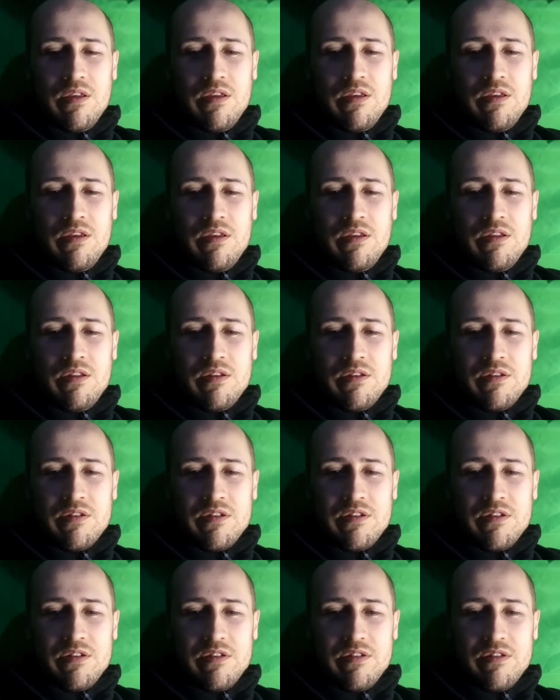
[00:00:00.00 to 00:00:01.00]
and
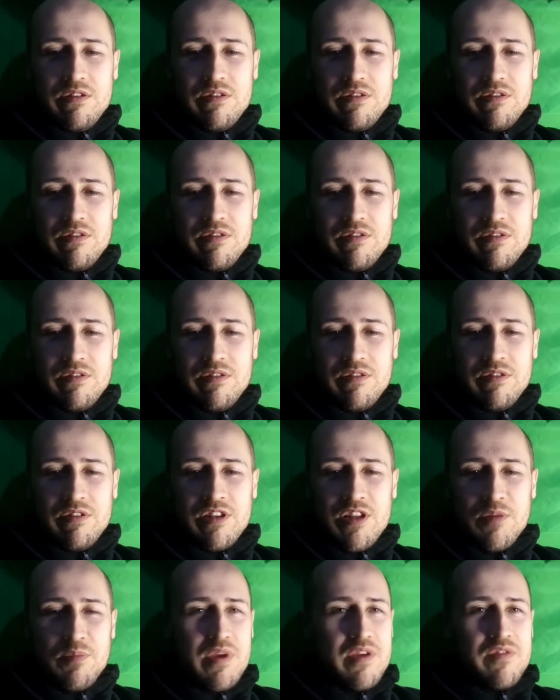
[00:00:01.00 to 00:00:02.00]

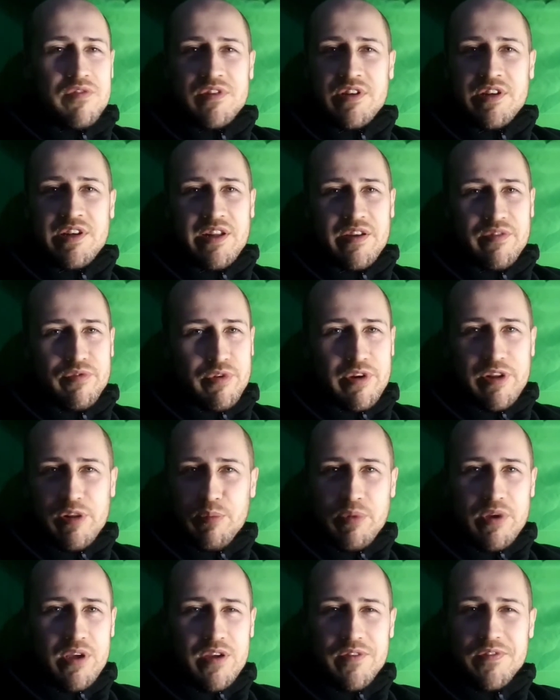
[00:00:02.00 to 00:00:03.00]
the beef didn't have real
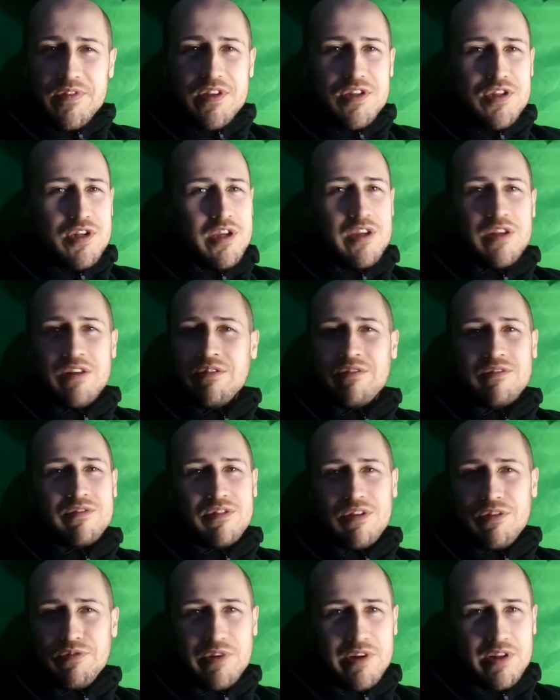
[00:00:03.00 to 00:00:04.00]
beef, the chicken
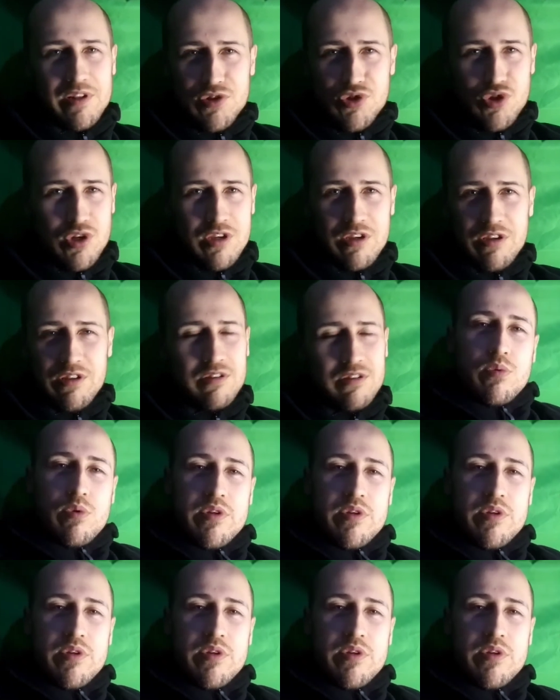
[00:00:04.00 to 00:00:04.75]
not real chicken. There